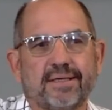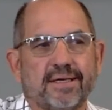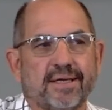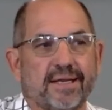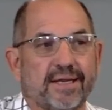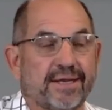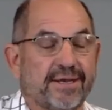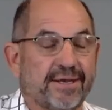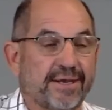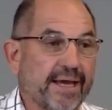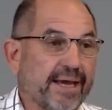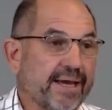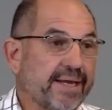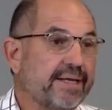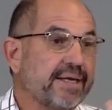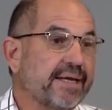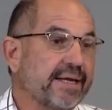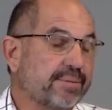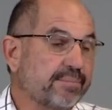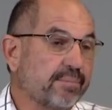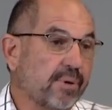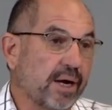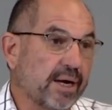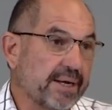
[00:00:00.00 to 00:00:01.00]
None,
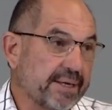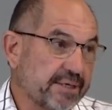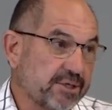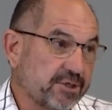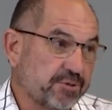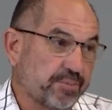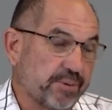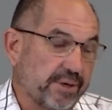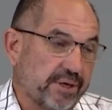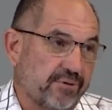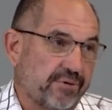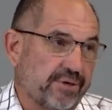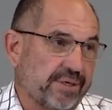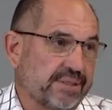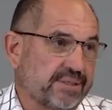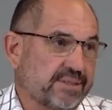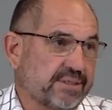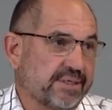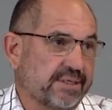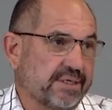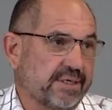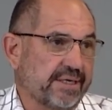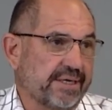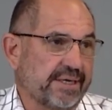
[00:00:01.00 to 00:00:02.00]
in my experience
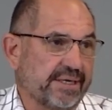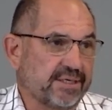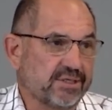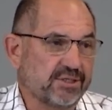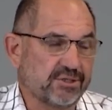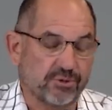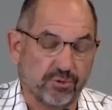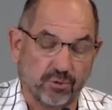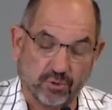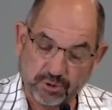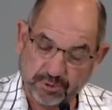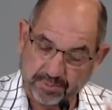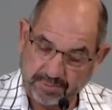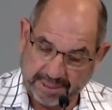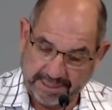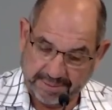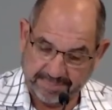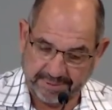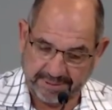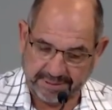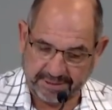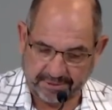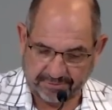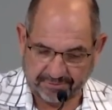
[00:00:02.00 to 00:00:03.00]
at least, yours might
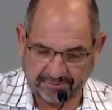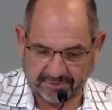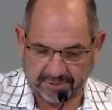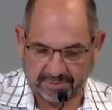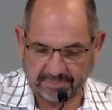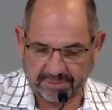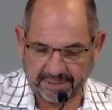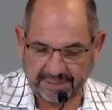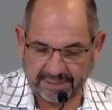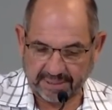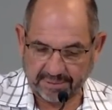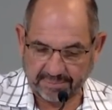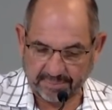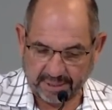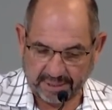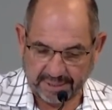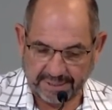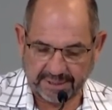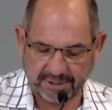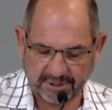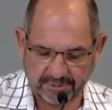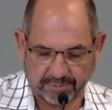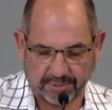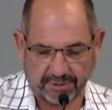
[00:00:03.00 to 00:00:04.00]
be different, but in my
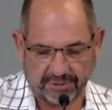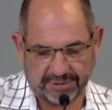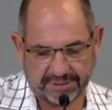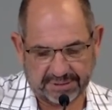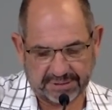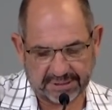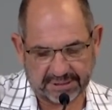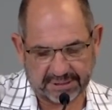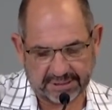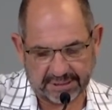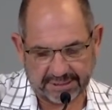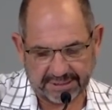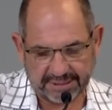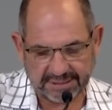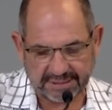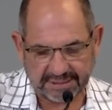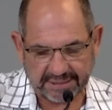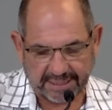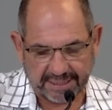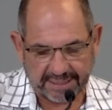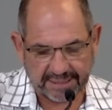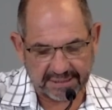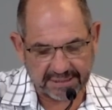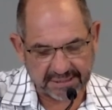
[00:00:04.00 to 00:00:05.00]
experience at least,
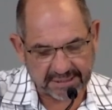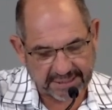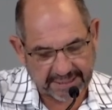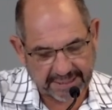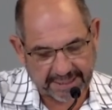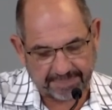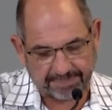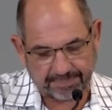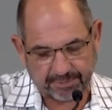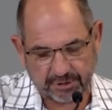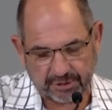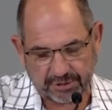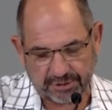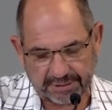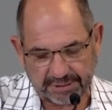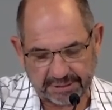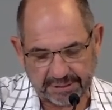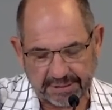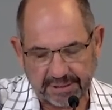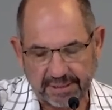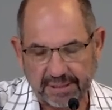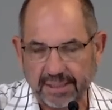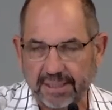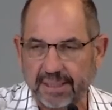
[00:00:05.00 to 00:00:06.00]
none has captured
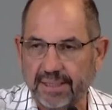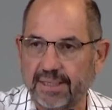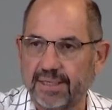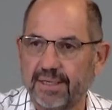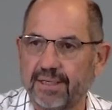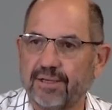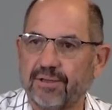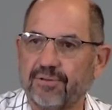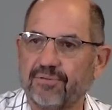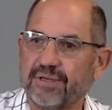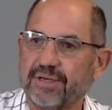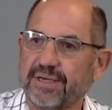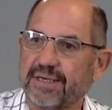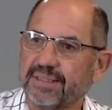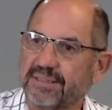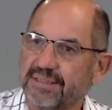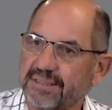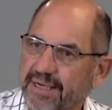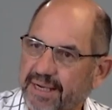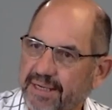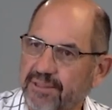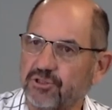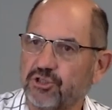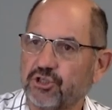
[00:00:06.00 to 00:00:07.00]
the
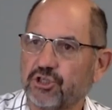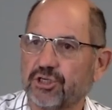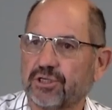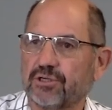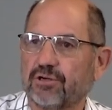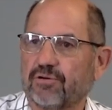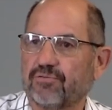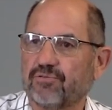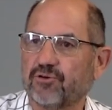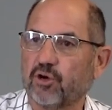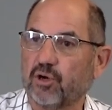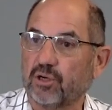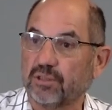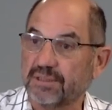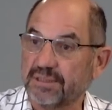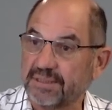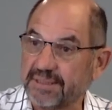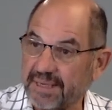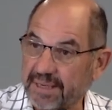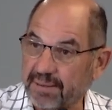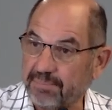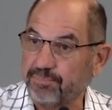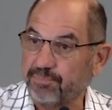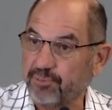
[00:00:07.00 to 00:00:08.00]
attention of
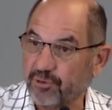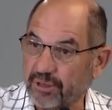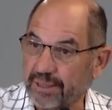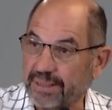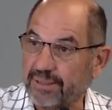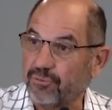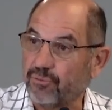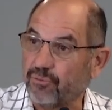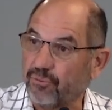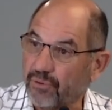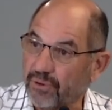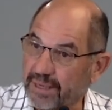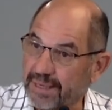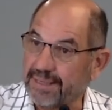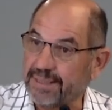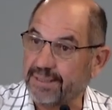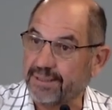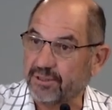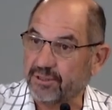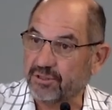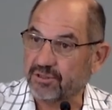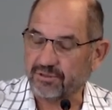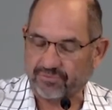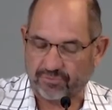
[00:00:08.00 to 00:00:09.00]
contemporary
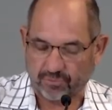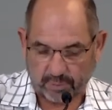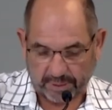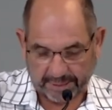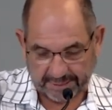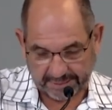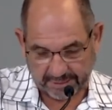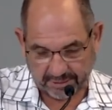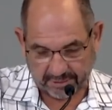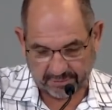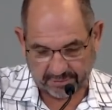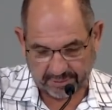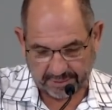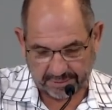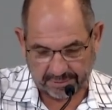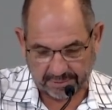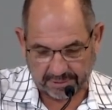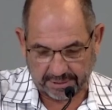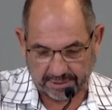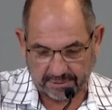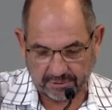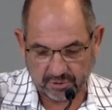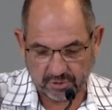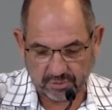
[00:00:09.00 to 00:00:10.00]
readers of 1
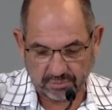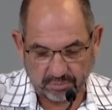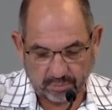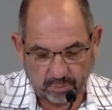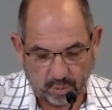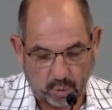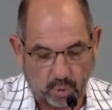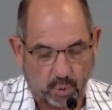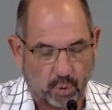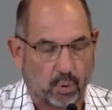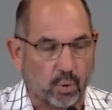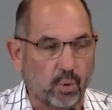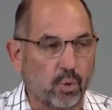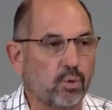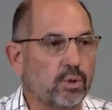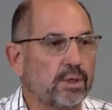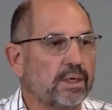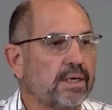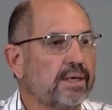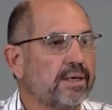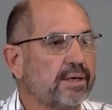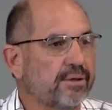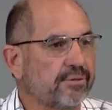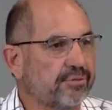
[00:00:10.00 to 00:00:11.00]
Corinthians more
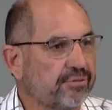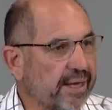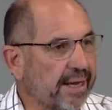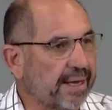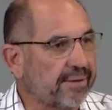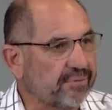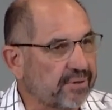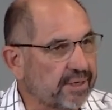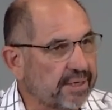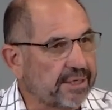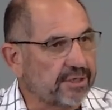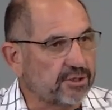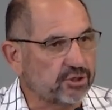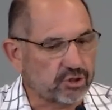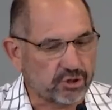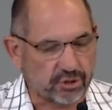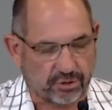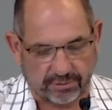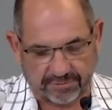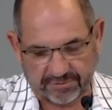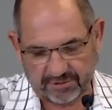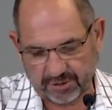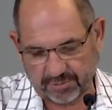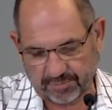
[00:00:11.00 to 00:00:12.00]
than the
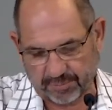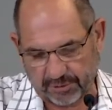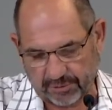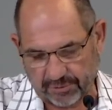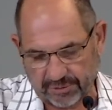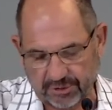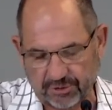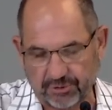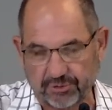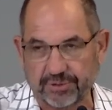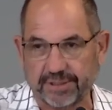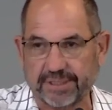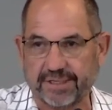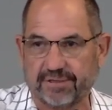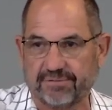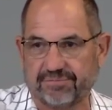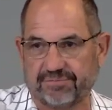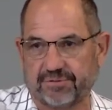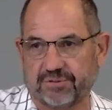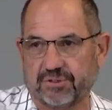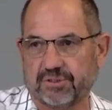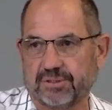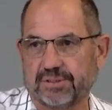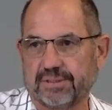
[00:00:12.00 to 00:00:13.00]
issue of spiritual
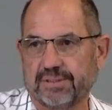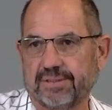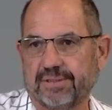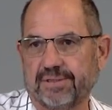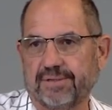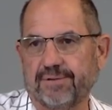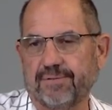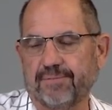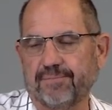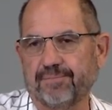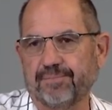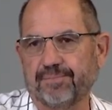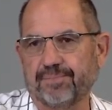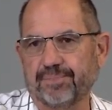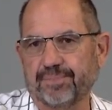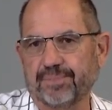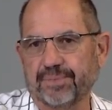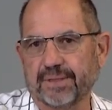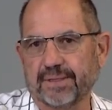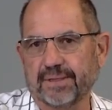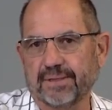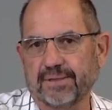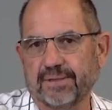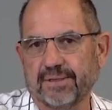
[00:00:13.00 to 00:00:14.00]
gifts.
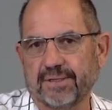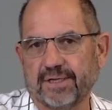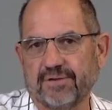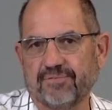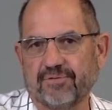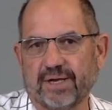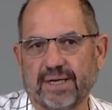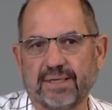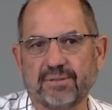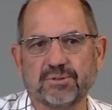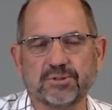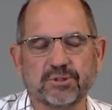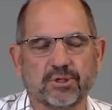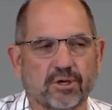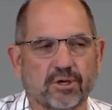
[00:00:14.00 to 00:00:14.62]
If I was to